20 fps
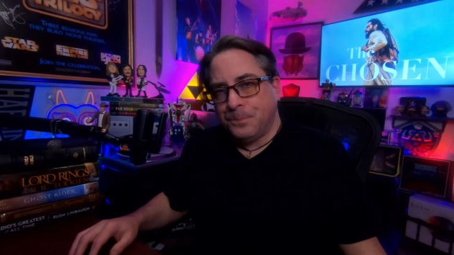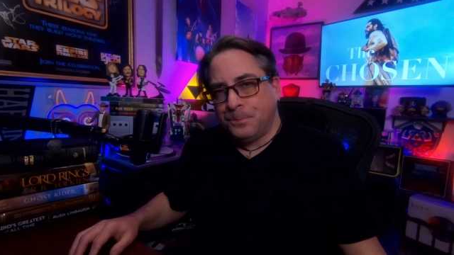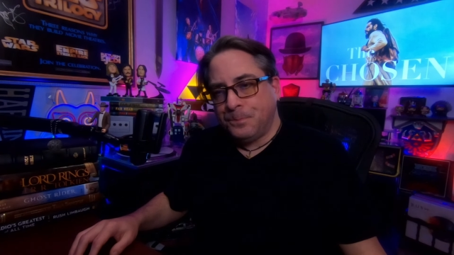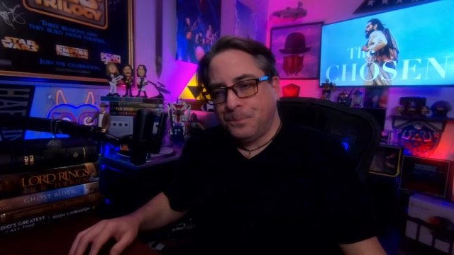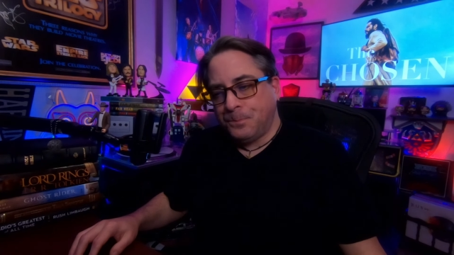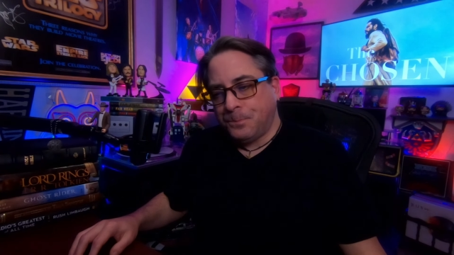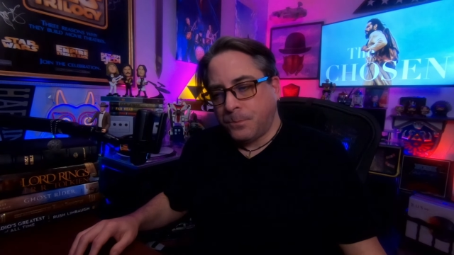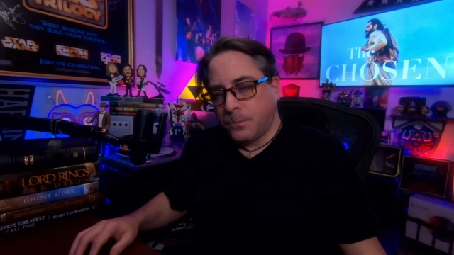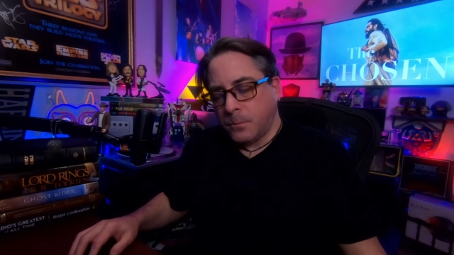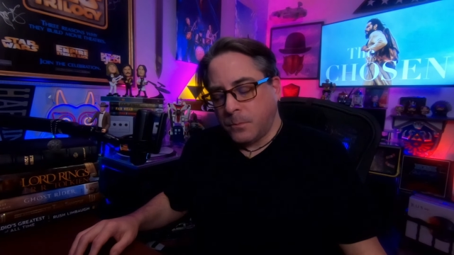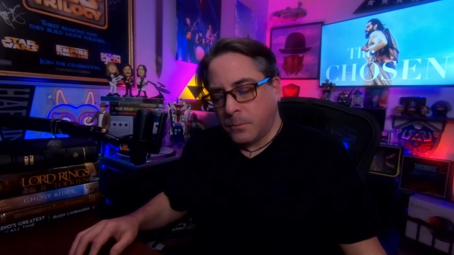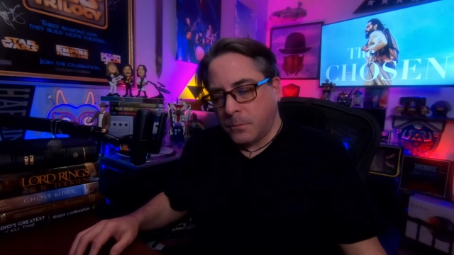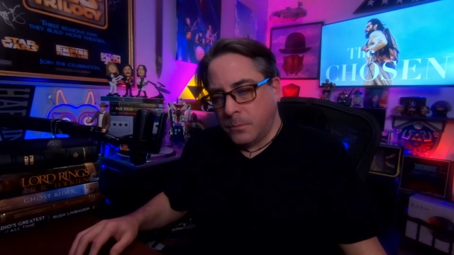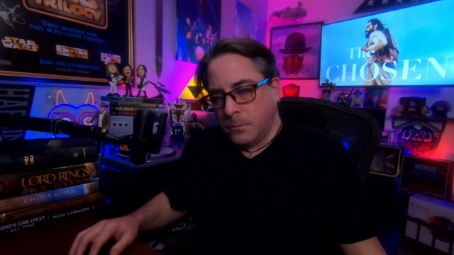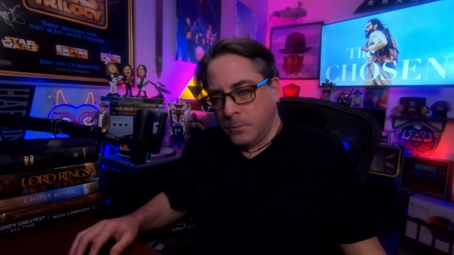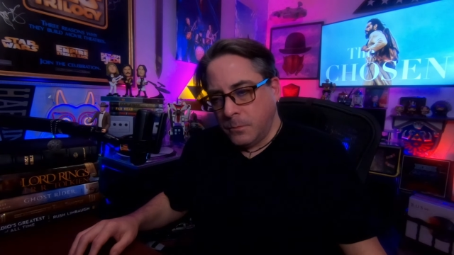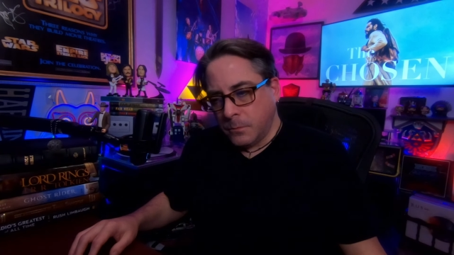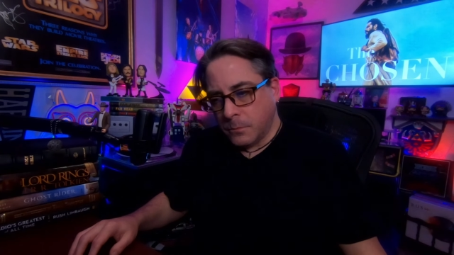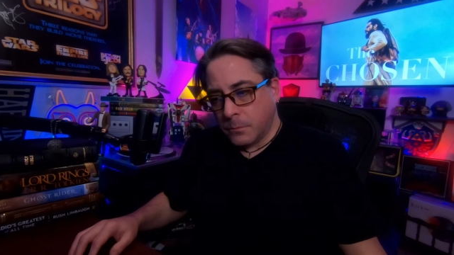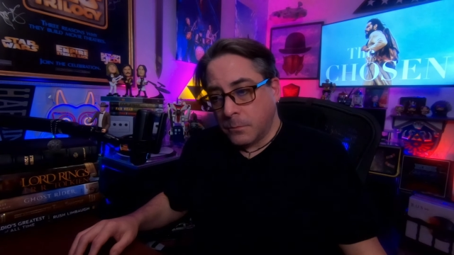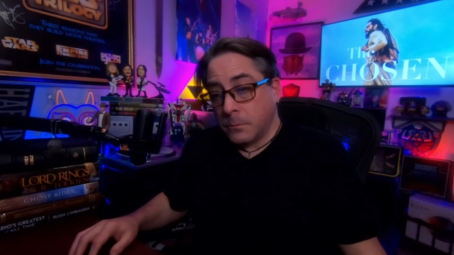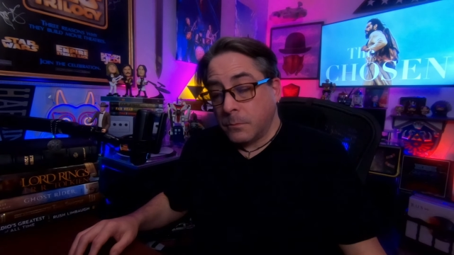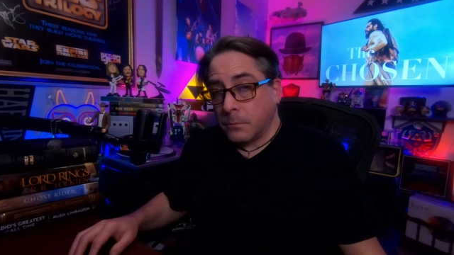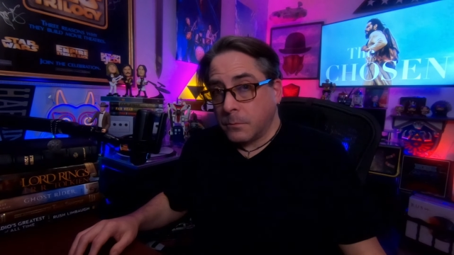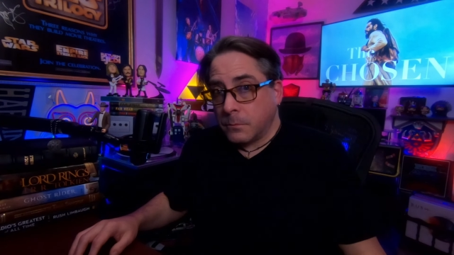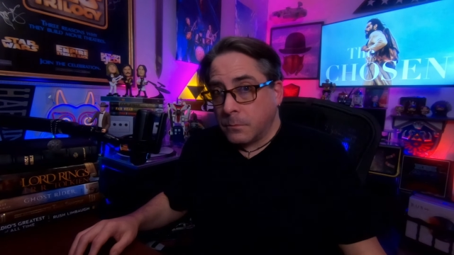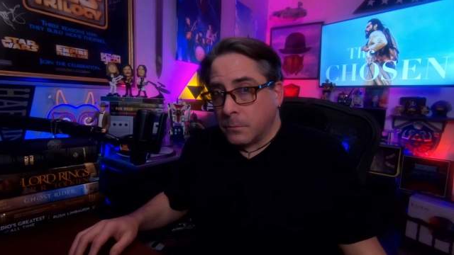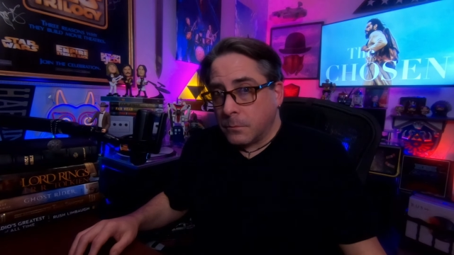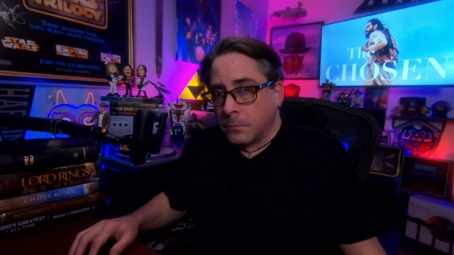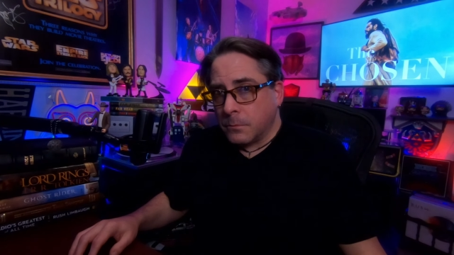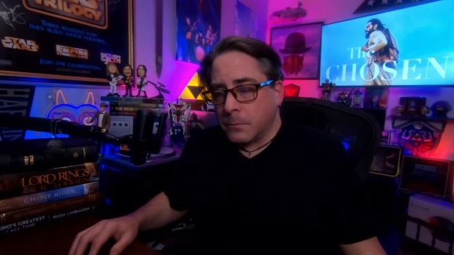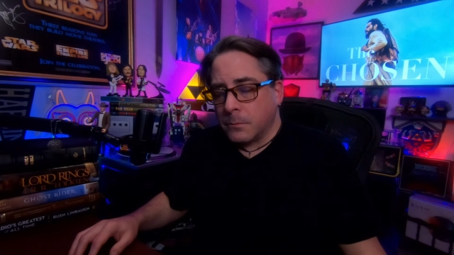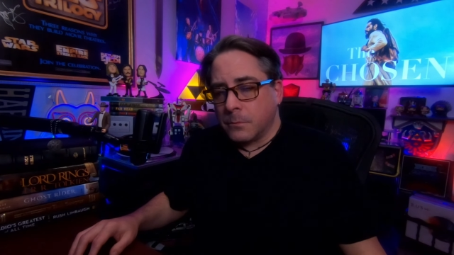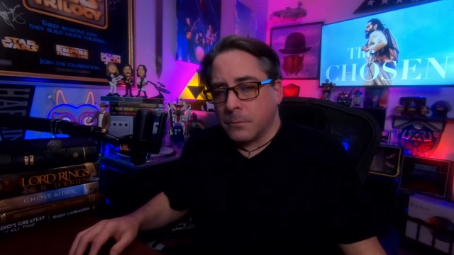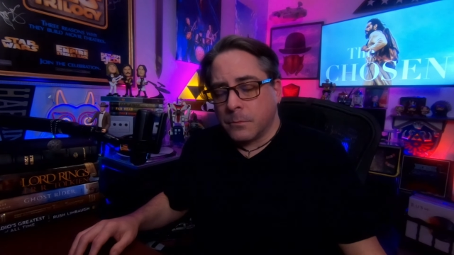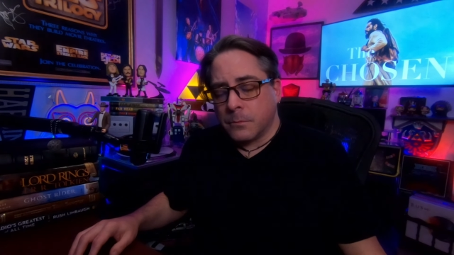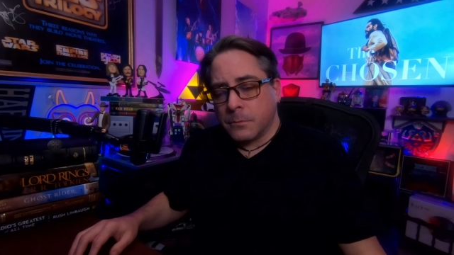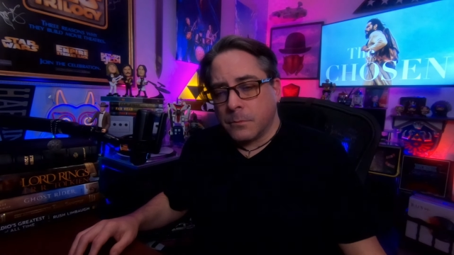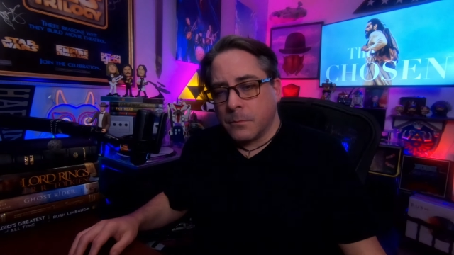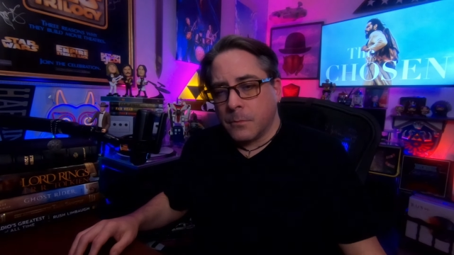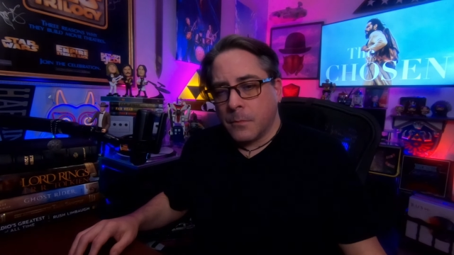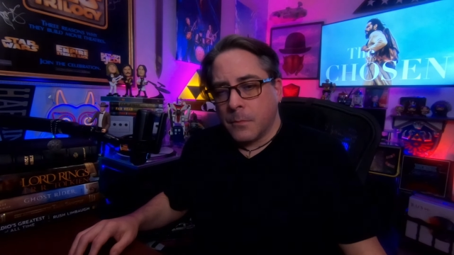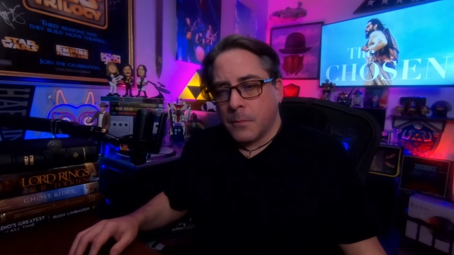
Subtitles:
(silence)